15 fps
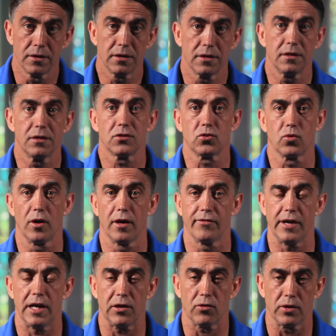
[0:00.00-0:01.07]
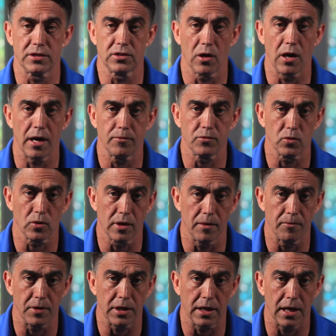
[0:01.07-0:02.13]
and the 12 angry tribes will
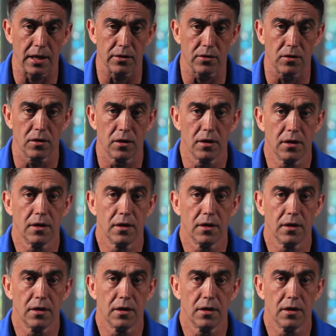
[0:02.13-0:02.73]
come together,